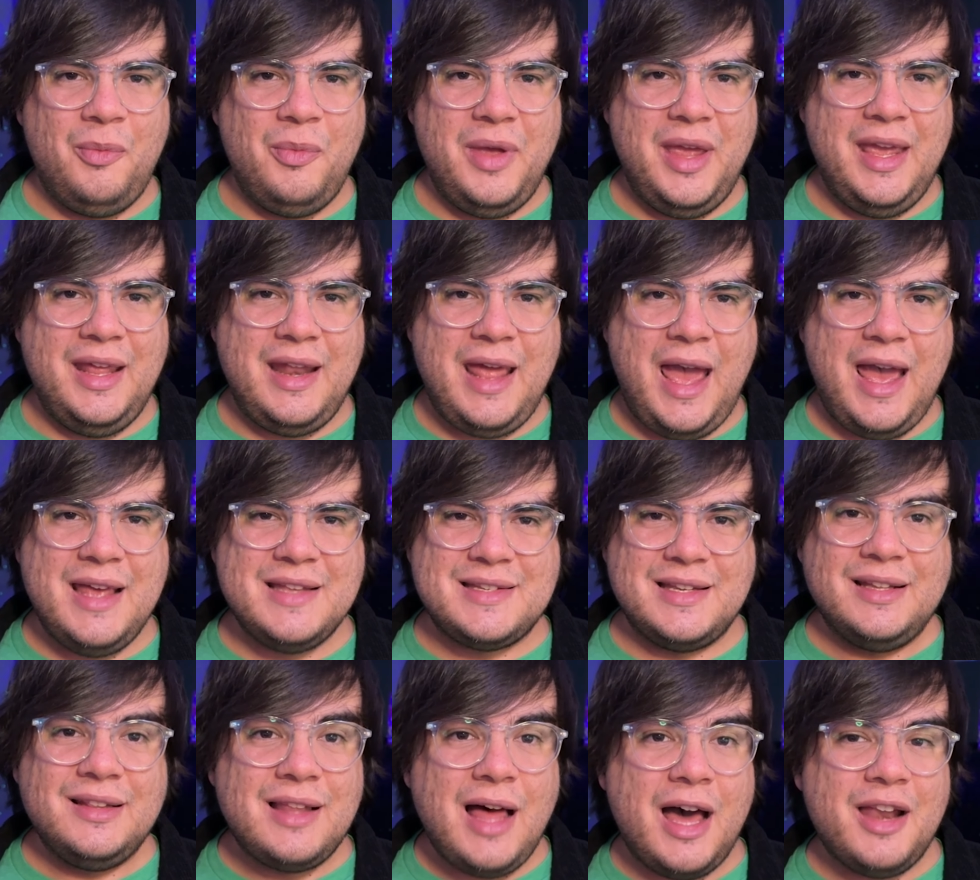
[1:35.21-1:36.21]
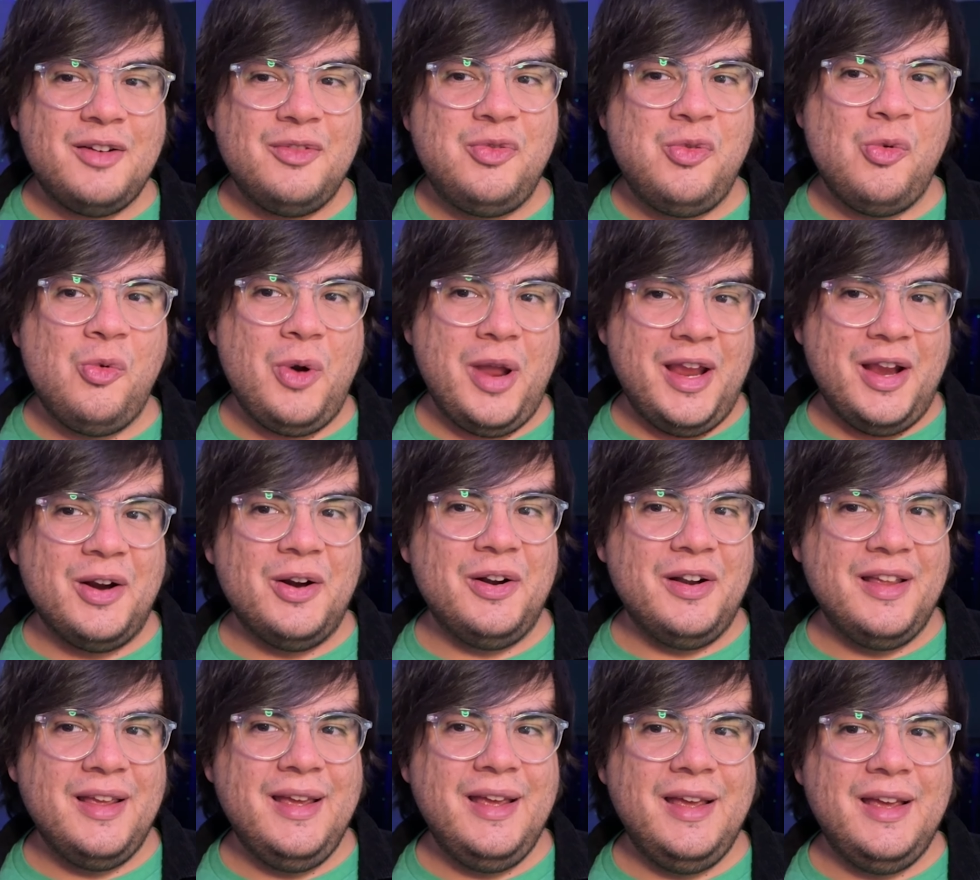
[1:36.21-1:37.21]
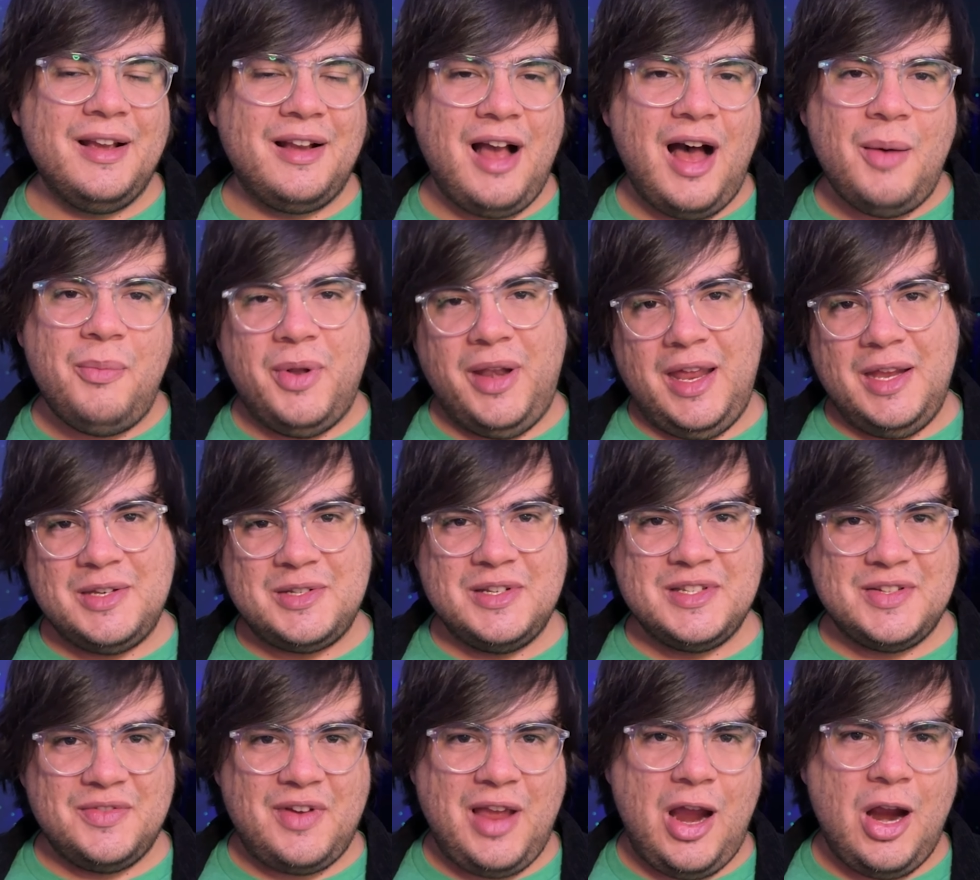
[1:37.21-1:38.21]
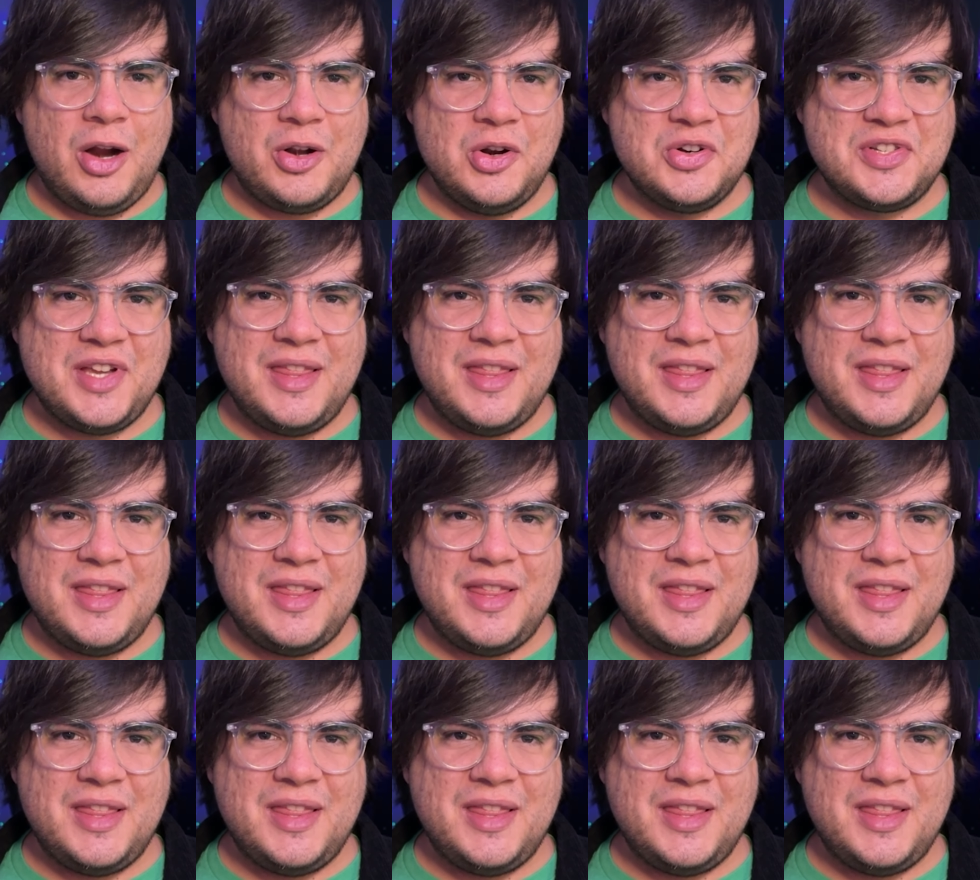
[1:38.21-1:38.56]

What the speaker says: It has a lot of weird combinations of characters.